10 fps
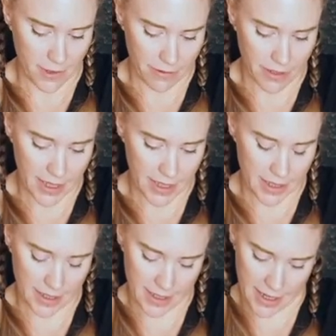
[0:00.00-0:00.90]
Flex and
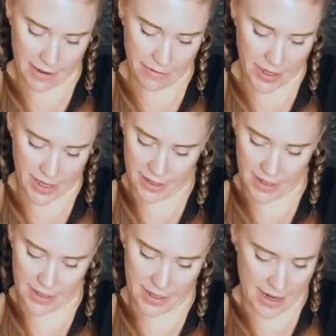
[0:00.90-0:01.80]
extend, flex
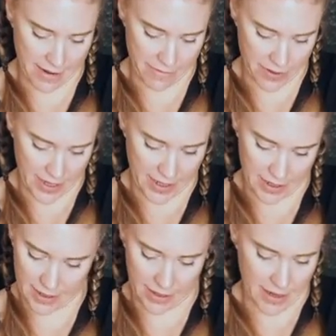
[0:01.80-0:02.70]
and extend, flex and
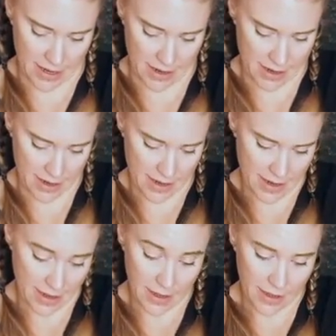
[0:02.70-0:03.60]
extend.
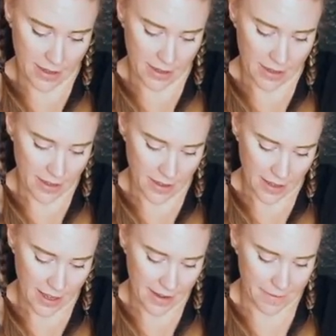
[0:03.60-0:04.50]

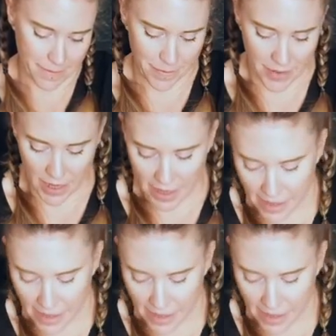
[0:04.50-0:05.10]
Yay! And